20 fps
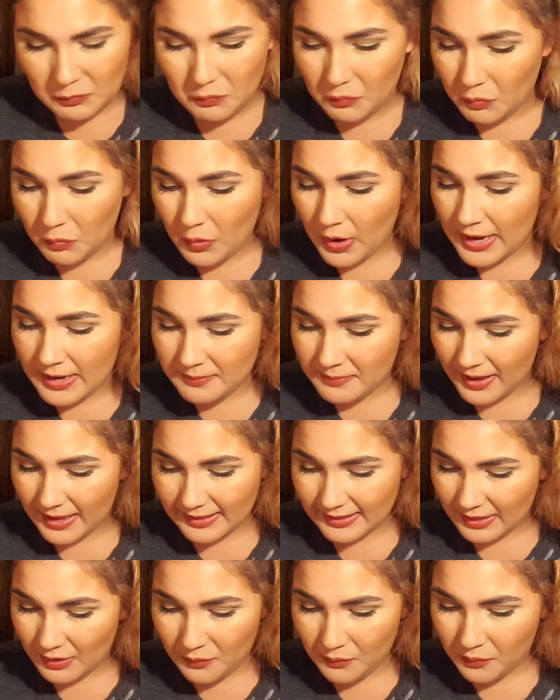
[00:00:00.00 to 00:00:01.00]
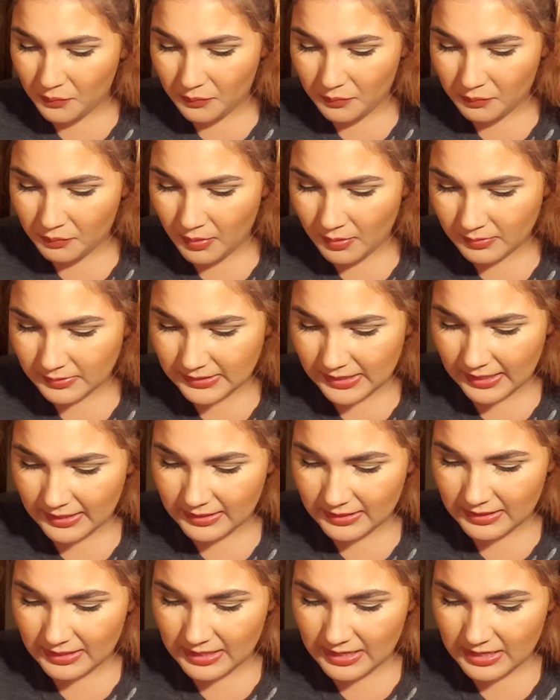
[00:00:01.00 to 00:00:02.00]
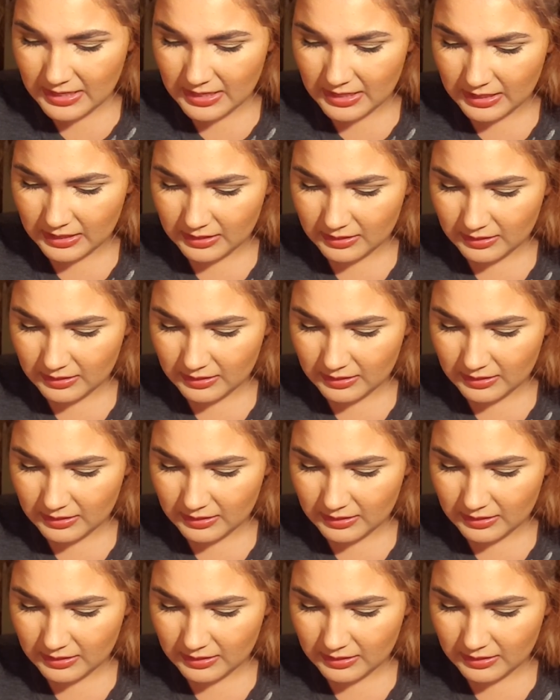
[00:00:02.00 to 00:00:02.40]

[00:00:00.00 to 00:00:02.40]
What was I thinking?